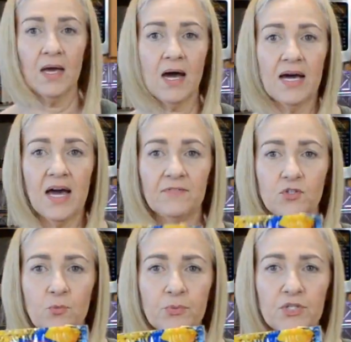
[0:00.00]
I have
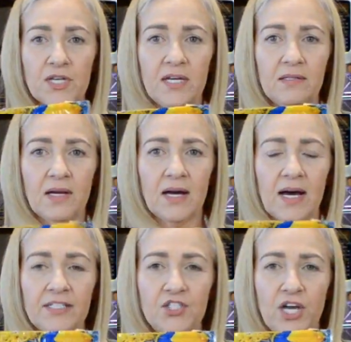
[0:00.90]
2%
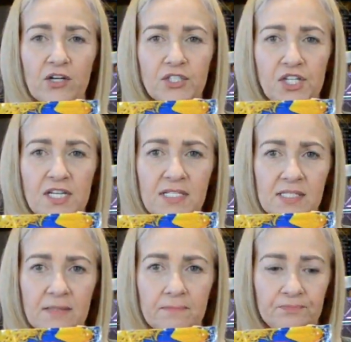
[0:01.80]
cheddar
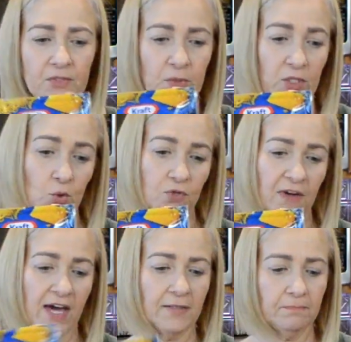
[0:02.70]
cheese, reduced
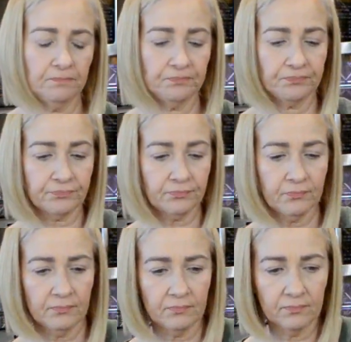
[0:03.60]
fat.
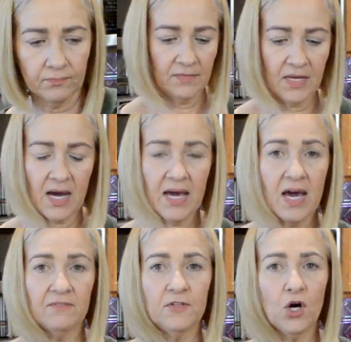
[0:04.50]
I
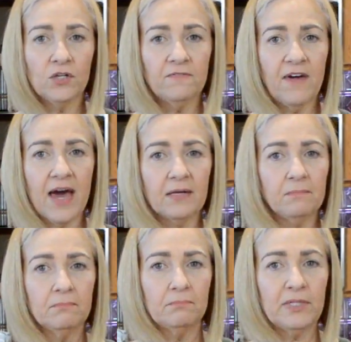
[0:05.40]
have non-fat
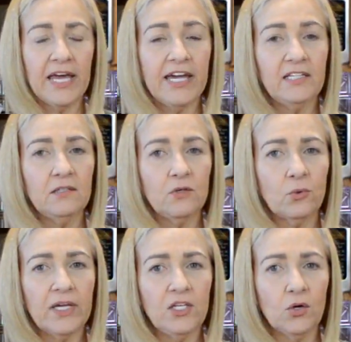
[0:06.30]
plain
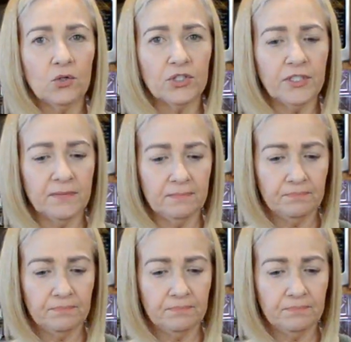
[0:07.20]
Greek yogurt.